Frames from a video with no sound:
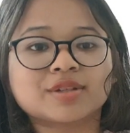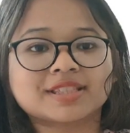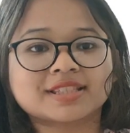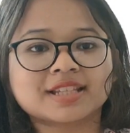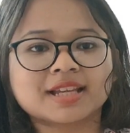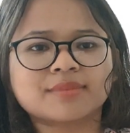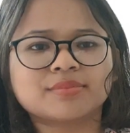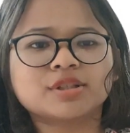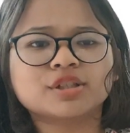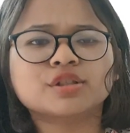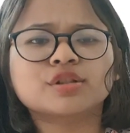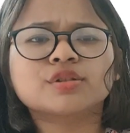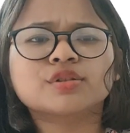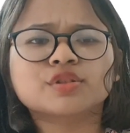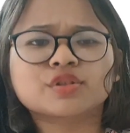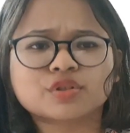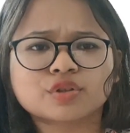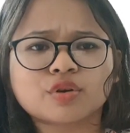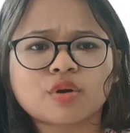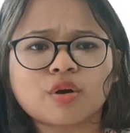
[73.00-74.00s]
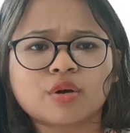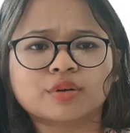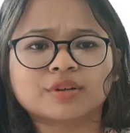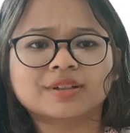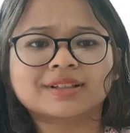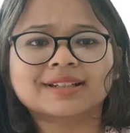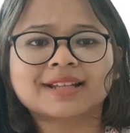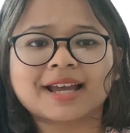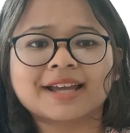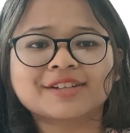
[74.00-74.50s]
to establish
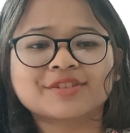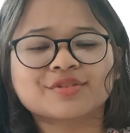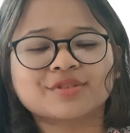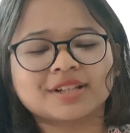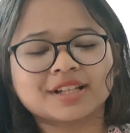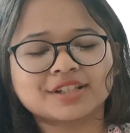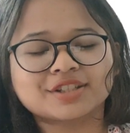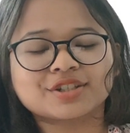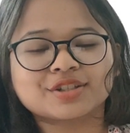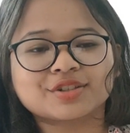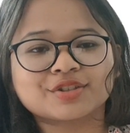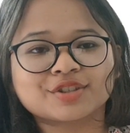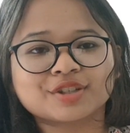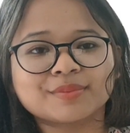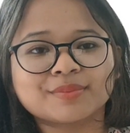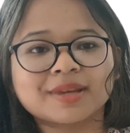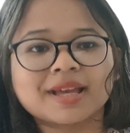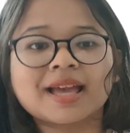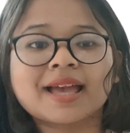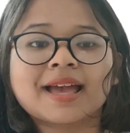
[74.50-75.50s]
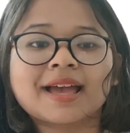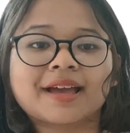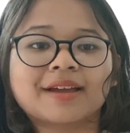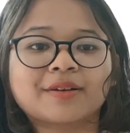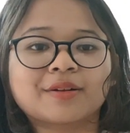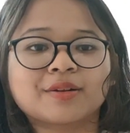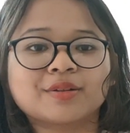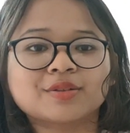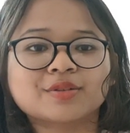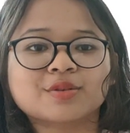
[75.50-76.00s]
strong client relationship
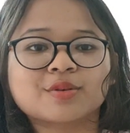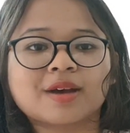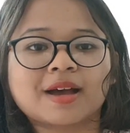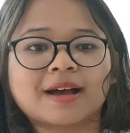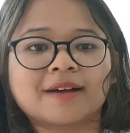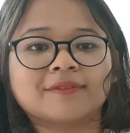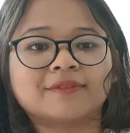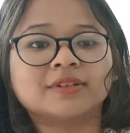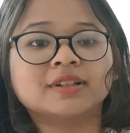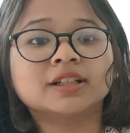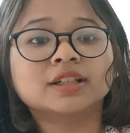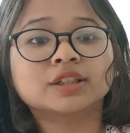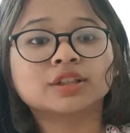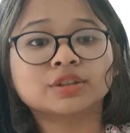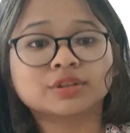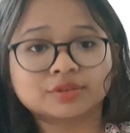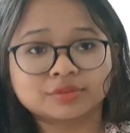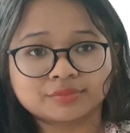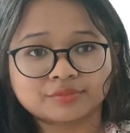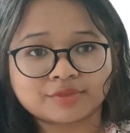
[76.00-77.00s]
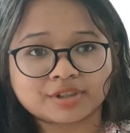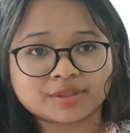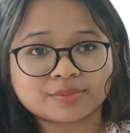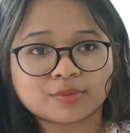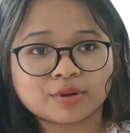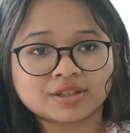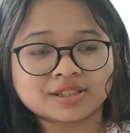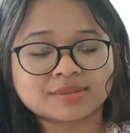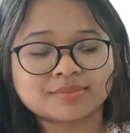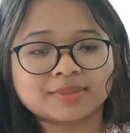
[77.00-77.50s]
and also have
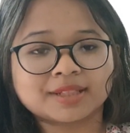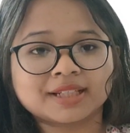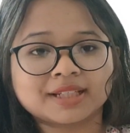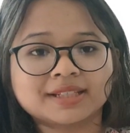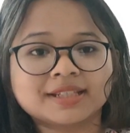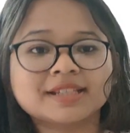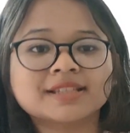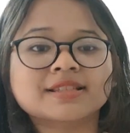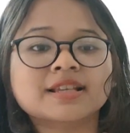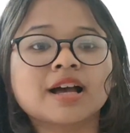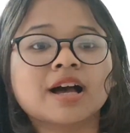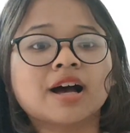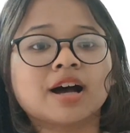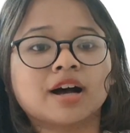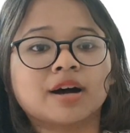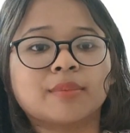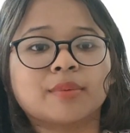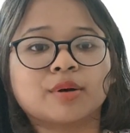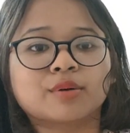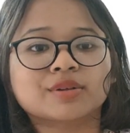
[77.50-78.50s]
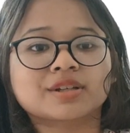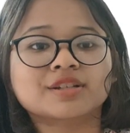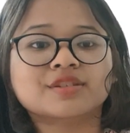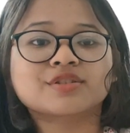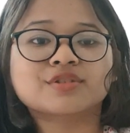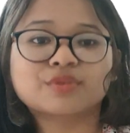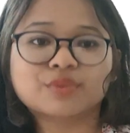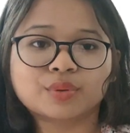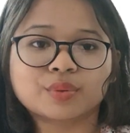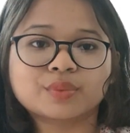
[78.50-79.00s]
responsibilities about
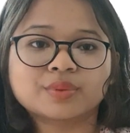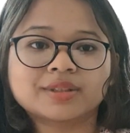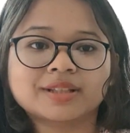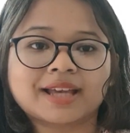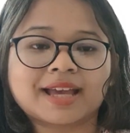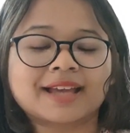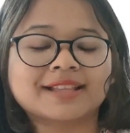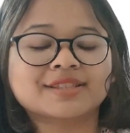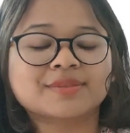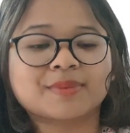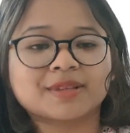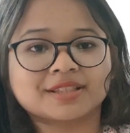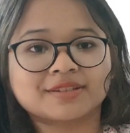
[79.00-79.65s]
its role and